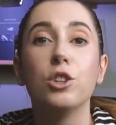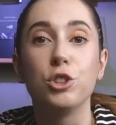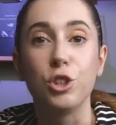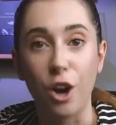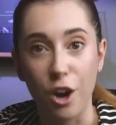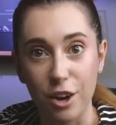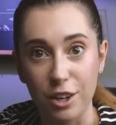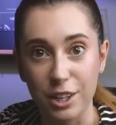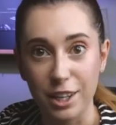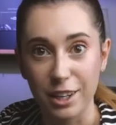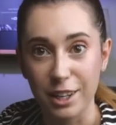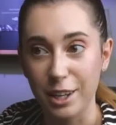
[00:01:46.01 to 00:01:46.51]

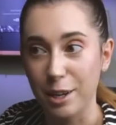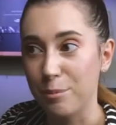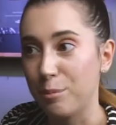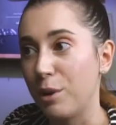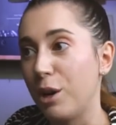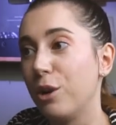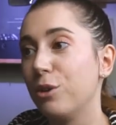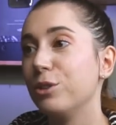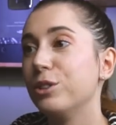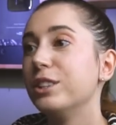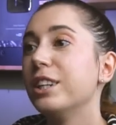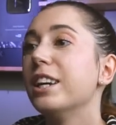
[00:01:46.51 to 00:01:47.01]
talking
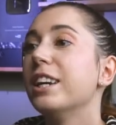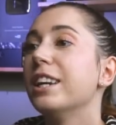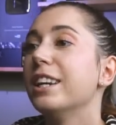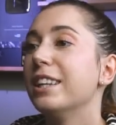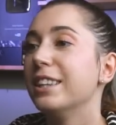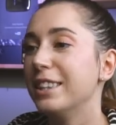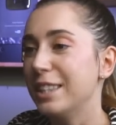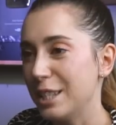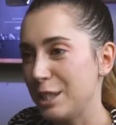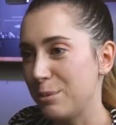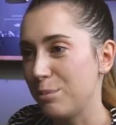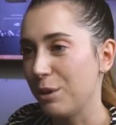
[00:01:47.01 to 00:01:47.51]
about
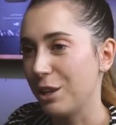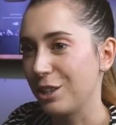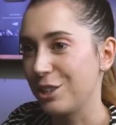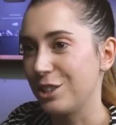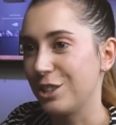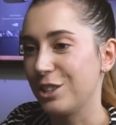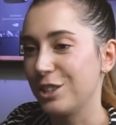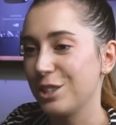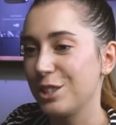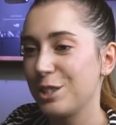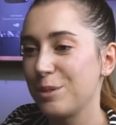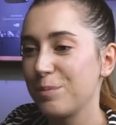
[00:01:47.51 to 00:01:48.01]
these
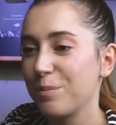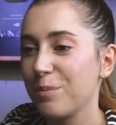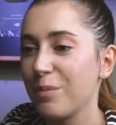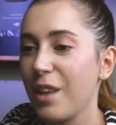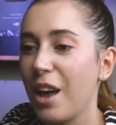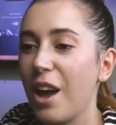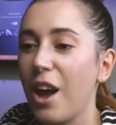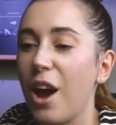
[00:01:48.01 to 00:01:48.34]
pictures.